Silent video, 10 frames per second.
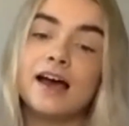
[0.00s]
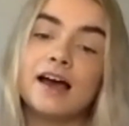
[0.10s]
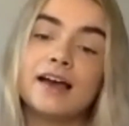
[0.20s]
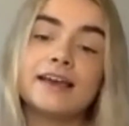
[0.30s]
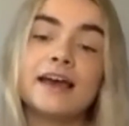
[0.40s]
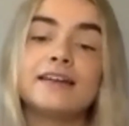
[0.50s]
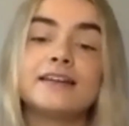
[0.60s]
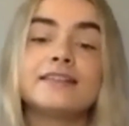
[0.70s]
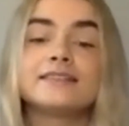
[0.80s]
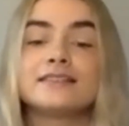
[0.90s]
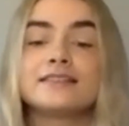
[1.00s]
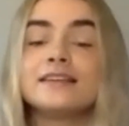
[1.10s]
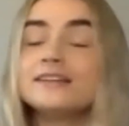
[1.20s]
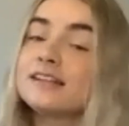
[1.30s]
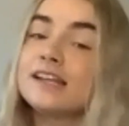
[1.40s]
Again, this is
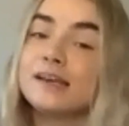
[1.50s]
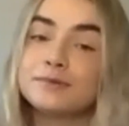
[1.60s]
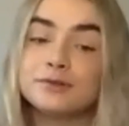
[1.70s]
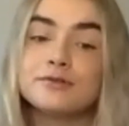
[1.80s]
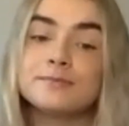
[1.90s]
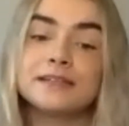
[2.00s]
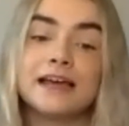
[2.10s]
easily absorbed,